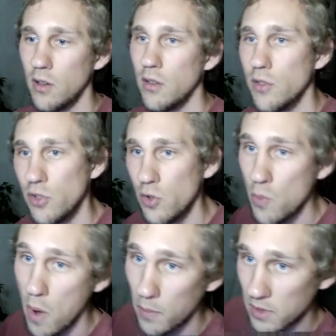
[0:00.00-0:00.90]

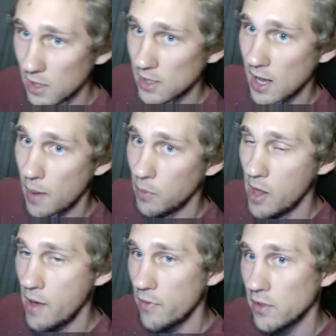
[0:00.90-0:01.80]
zoom up to the top
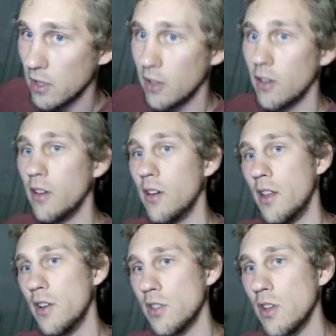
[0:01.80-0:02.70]
left,
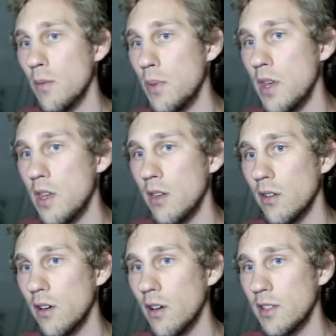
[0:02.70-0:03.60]
and there's going to be
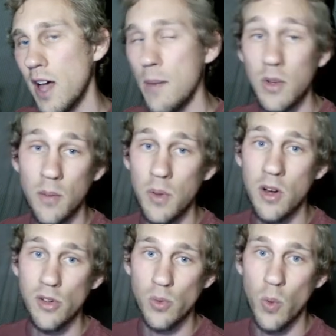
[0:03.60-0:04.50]
a diamond up
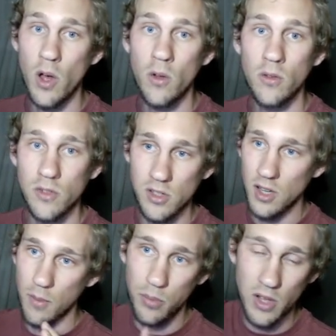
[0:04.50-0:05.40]
here as well, just
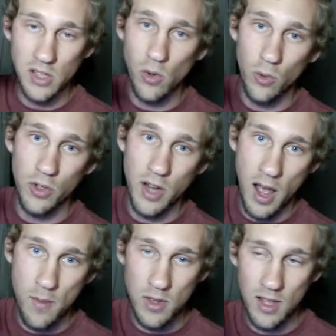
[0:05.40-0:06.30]
like a placeholder
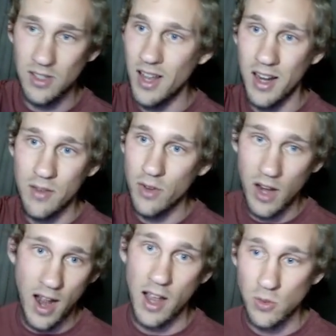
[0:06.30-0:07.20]
diamond that's not even
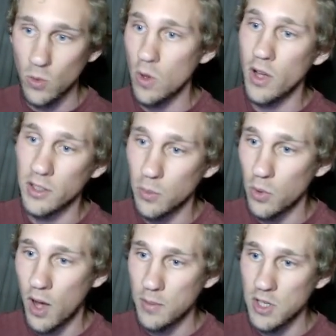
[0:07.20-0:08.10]
an actual collectible
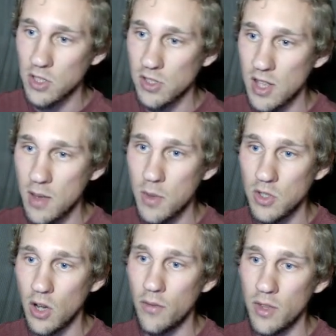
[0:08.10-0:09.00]
object, just the image
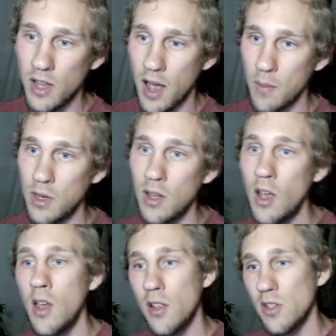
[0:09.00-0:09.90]
of the diamond.
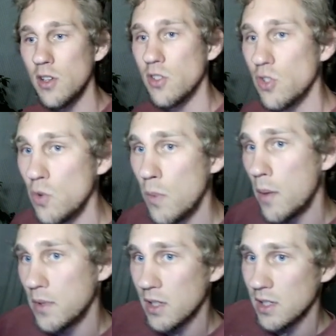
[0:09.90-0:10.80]
It's going to zoom
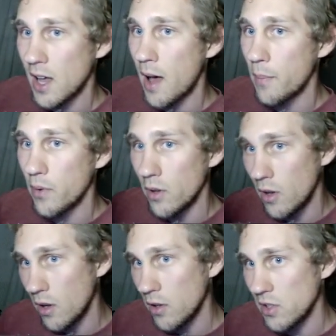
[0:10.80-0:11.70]
up to the top,
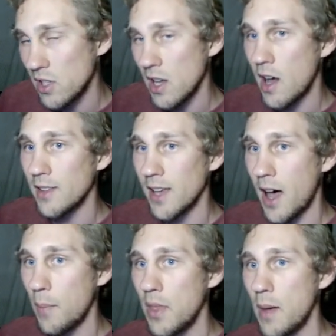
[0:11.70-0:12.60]
sit on
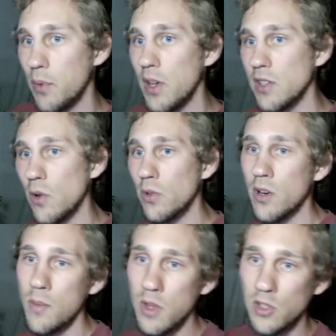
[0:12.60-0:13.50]
top of that placeholder
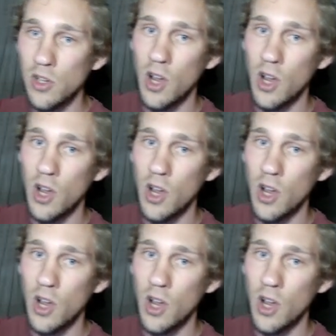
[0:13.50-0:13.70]
image,